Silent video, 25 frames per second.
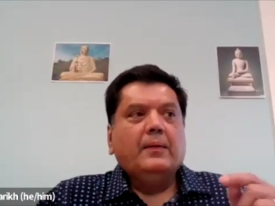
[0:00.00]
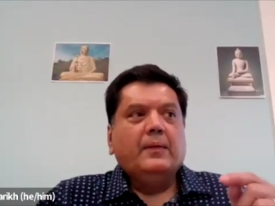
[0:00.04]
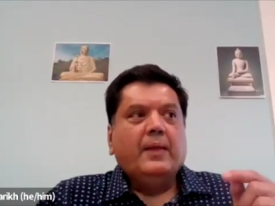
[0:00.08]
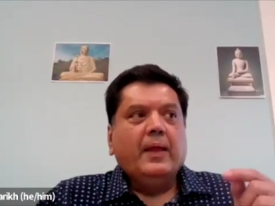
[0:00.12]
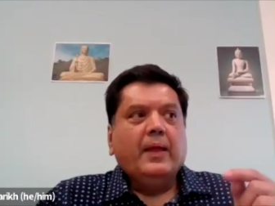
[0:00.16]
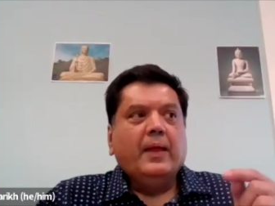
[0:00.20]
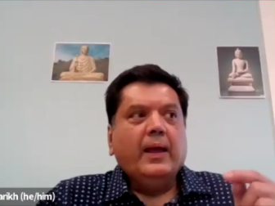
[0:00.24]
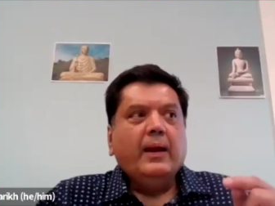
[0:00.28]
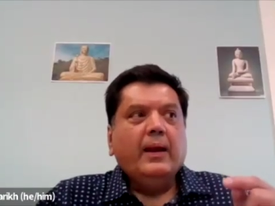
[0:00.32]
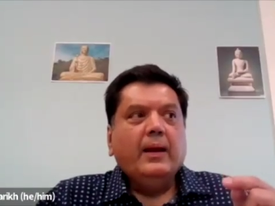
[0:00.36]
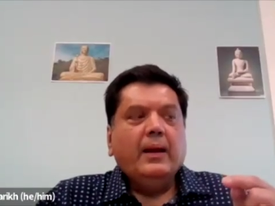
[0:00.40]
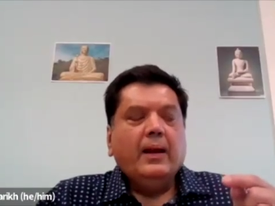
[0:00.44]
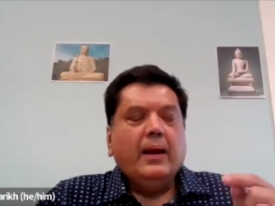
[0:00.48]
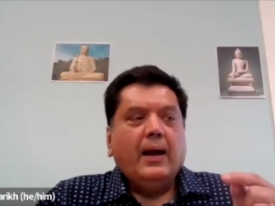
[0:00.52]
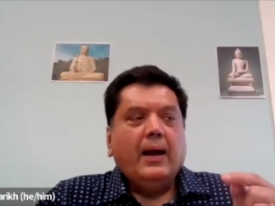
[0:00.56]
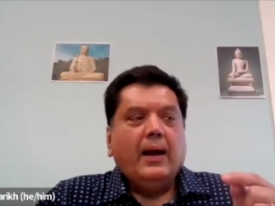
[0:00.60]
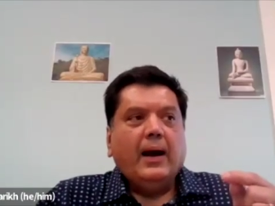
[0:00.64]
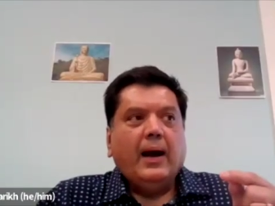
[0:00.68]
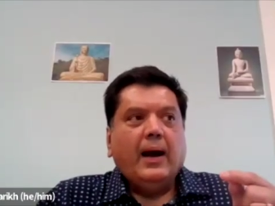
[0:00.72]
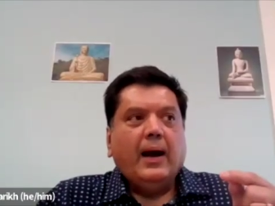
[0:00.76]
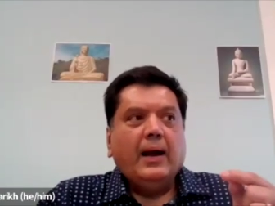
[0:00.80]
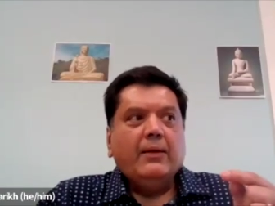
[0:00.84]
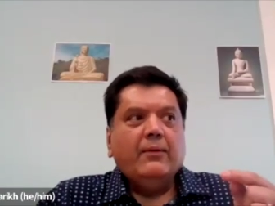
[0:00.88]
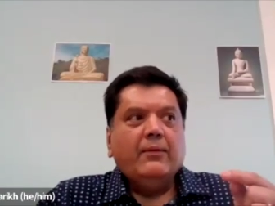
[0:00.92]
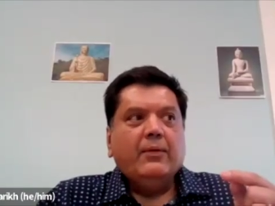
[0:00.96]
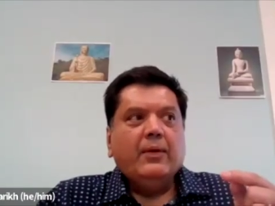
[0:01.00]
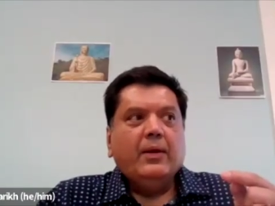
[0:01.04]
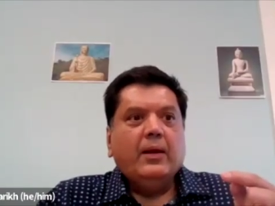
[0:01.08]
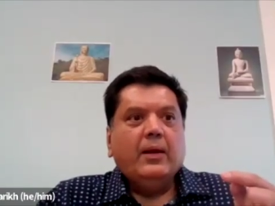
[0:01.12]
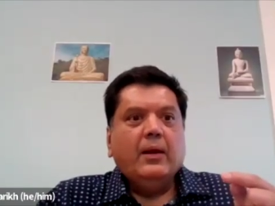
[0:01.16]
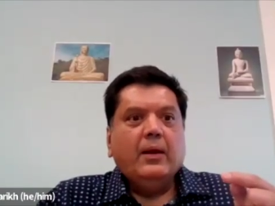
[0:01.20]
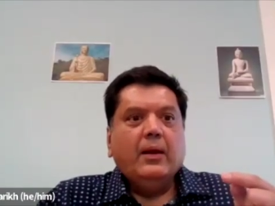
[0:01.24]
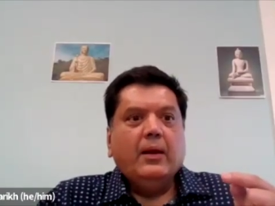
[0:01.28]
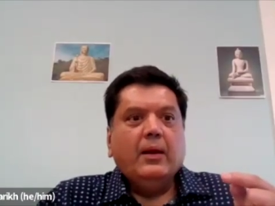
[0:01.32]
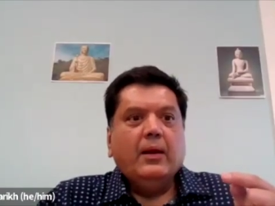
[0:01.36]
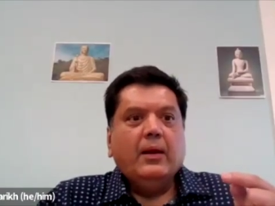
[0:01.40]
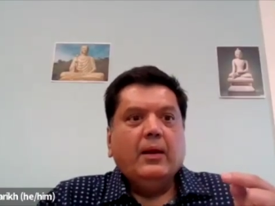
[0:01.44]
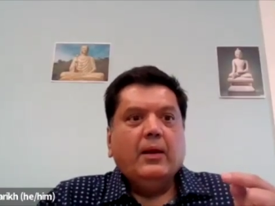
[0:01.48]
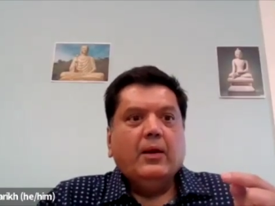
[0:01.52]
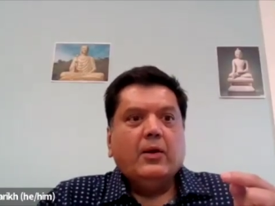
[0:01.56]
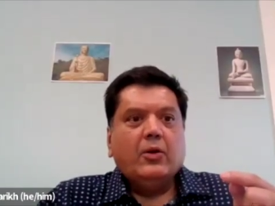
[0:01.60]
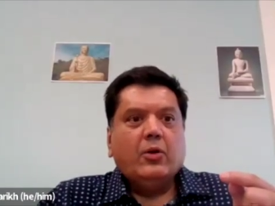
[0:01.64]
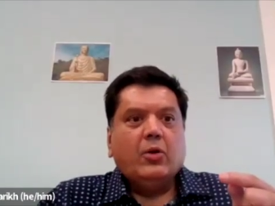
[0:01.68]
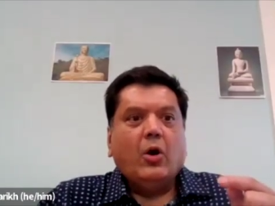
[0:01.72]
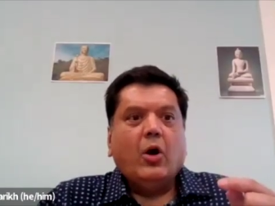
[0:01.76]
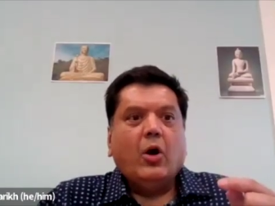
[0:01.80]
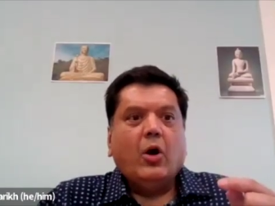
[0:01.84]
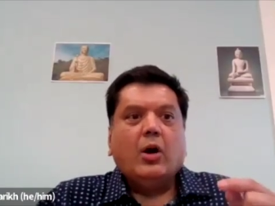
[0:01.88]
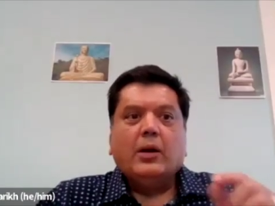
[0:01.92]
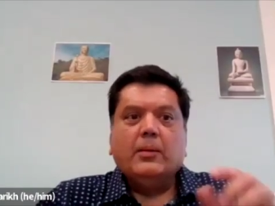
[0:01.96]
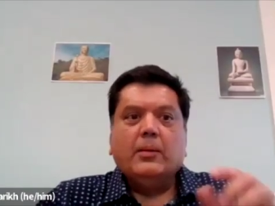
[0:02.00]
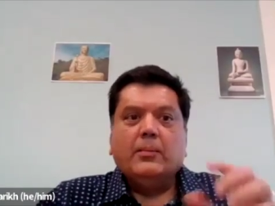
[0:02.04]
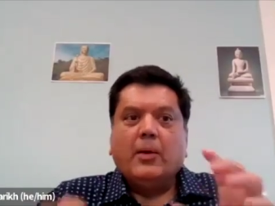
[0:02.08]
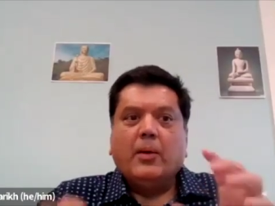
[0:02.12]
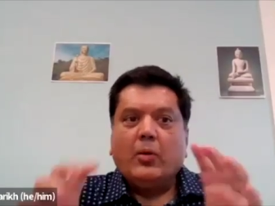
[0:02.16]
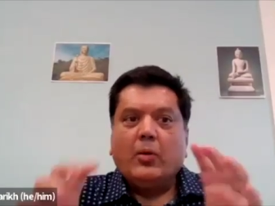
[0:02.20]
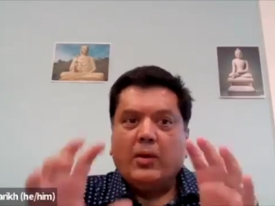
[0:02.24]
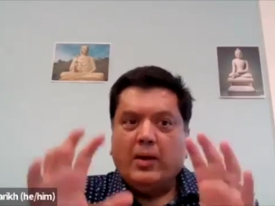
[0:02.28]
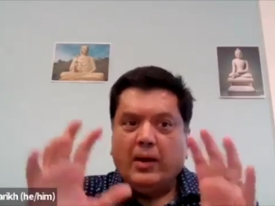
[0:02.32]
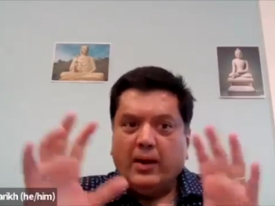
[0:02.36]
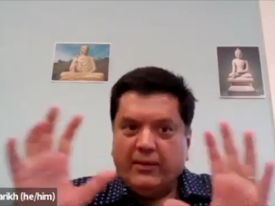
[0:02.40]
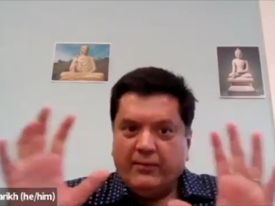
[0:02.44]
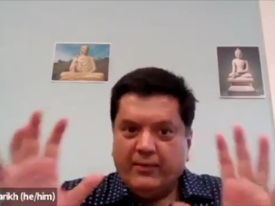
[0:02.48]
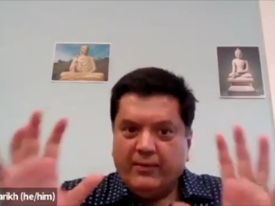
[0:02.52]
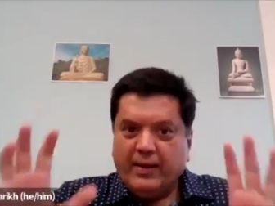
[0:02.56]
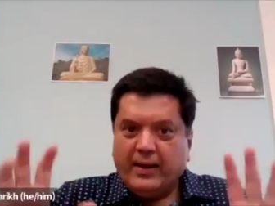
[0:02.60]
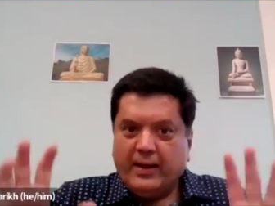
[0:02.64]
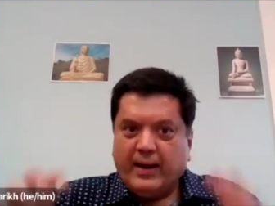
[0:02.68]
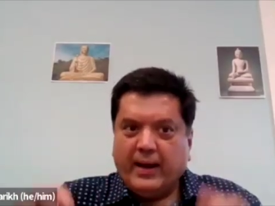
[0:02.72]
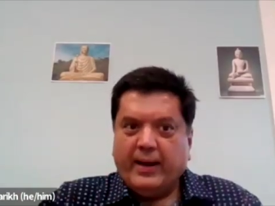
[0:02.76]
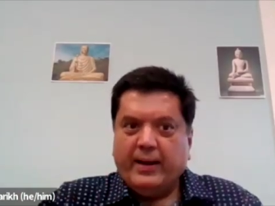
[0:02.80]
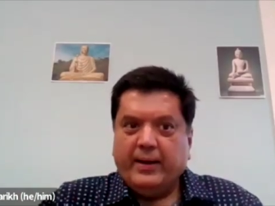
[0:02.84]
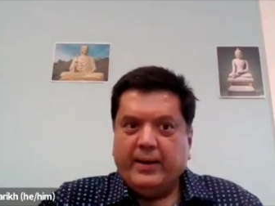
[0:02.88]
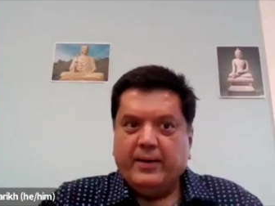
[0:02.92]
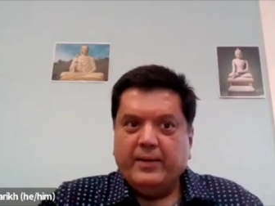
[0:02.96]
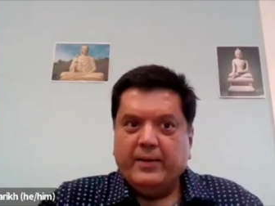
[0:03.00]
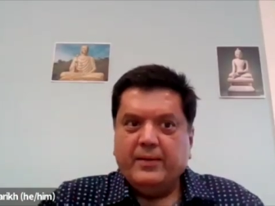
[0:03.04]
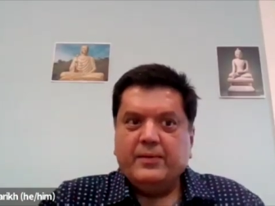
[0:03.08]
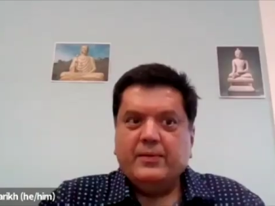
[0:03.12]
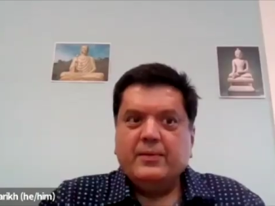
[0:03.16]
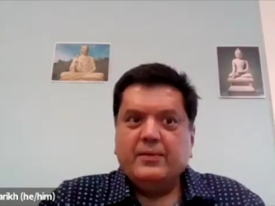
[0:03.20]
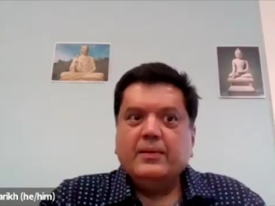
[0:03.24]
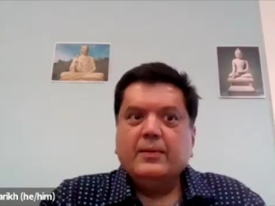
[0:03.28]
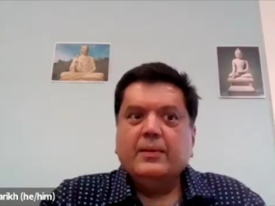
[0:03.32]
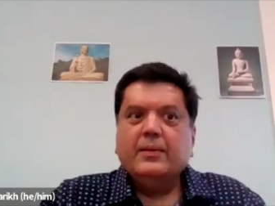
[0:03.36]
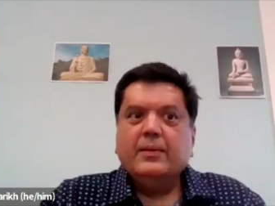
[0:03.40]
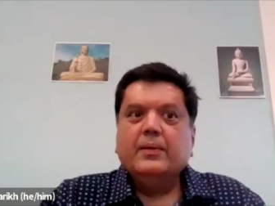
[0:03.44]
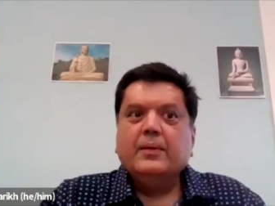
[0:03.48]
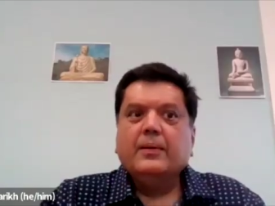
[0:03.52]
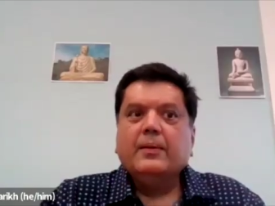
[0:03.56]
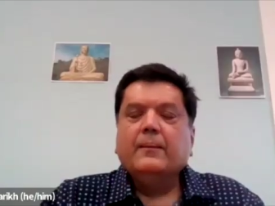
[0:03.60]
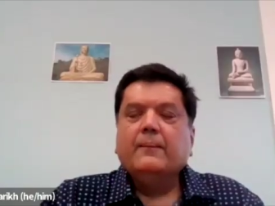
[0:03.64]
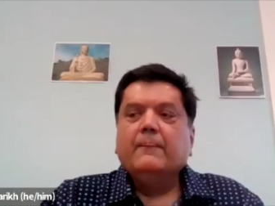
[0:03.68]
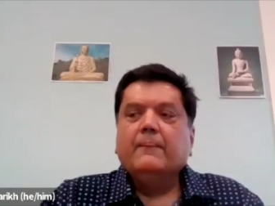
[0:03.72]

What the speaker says: Then I will talk about loving kindness.